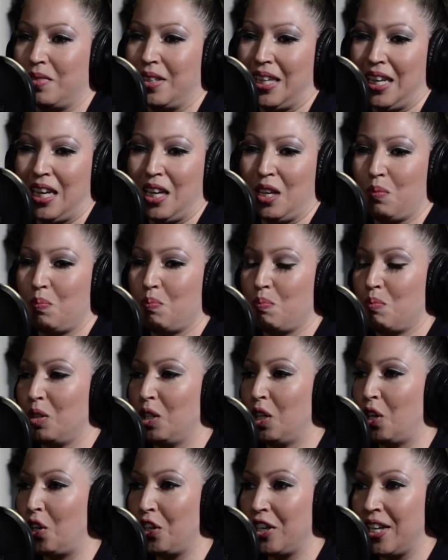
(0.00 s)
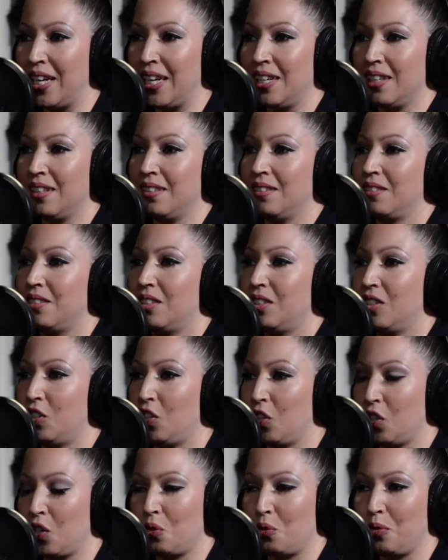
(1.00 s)
Keep learning.
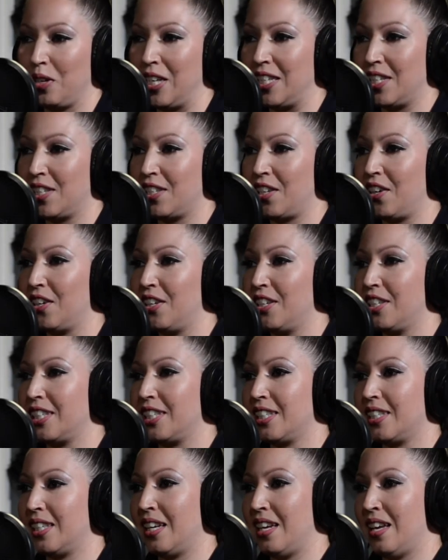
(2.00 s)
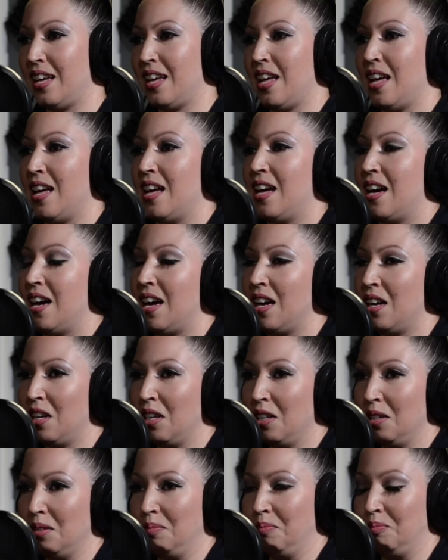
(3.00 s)
Do your research.
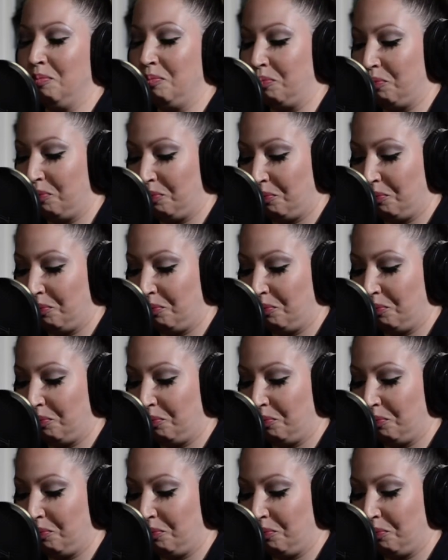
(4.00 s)
Um,